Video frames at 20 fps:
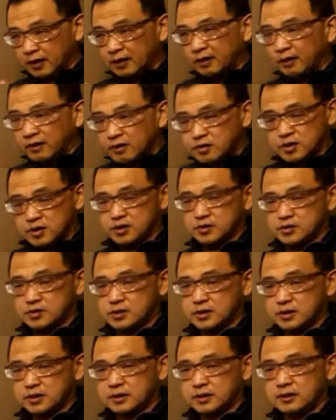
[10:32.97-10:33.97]

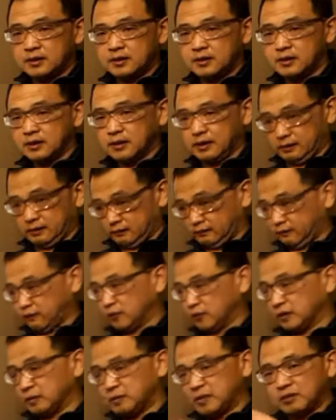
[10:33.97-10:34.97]
urgency
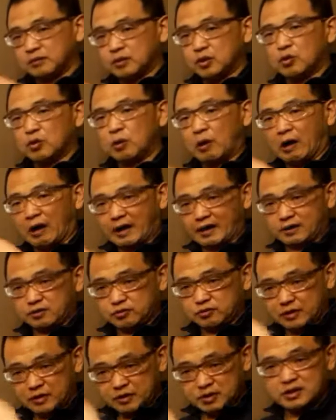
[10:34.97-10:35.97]
for the people who are
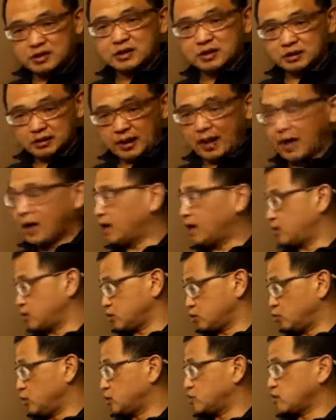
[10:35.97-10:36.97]
actually seeing the
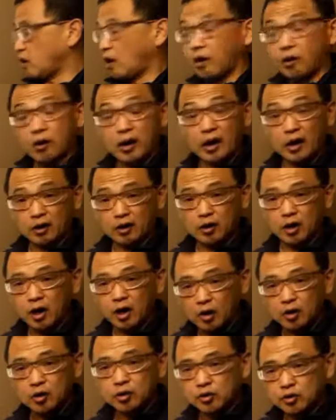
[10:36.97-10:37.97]
house, which are
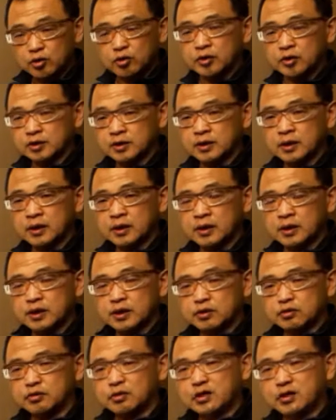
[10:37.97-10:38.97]
all built
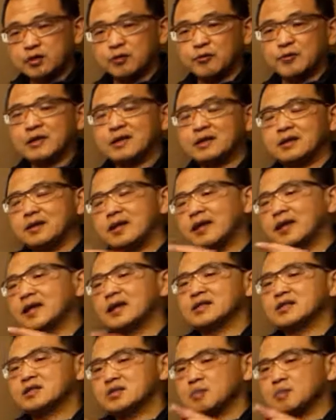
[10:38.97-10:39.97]
to create
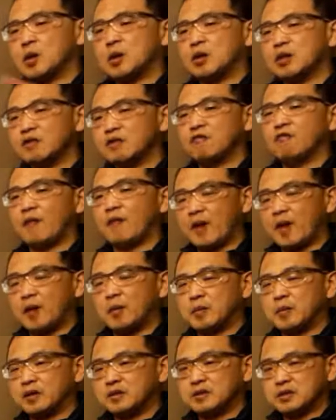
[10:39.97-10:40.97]
a small
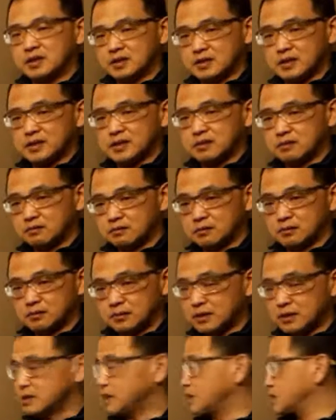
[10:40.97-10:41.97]
environment in
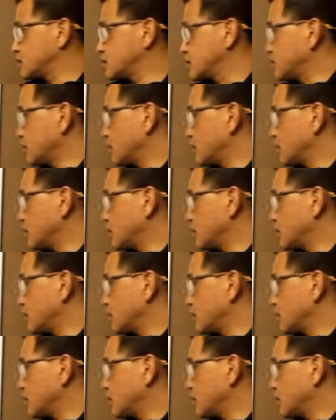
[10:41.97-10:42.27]
this